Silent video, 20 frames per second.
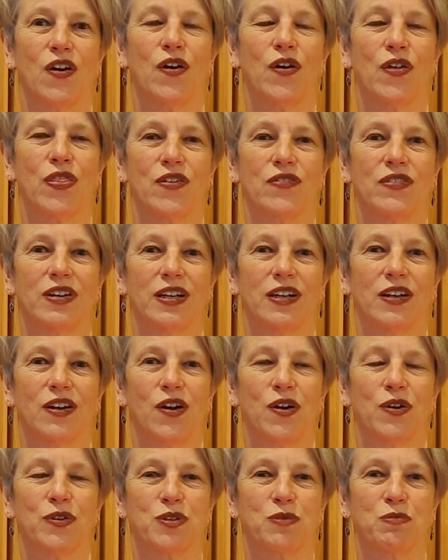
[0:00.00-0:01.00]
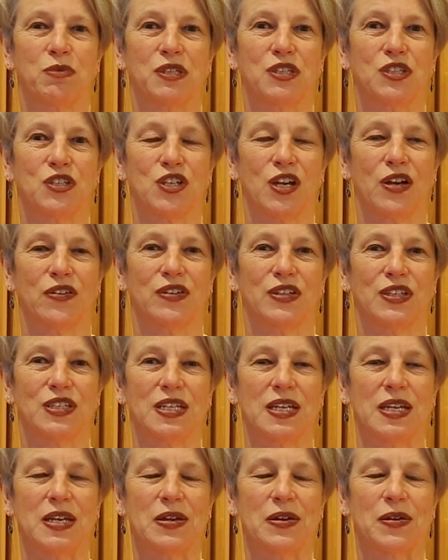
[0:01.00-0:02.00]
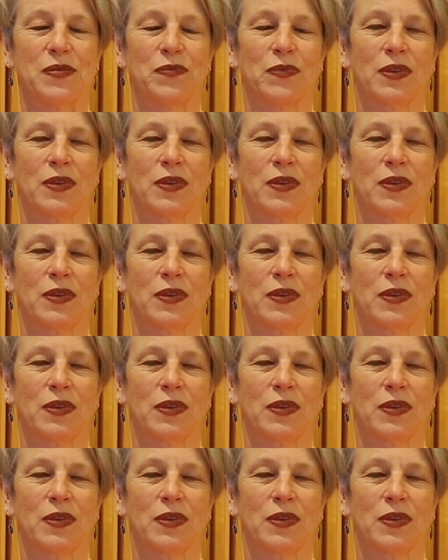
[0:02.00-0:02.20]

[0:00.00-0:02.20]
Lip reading: Arthur Rank Hospice Charity.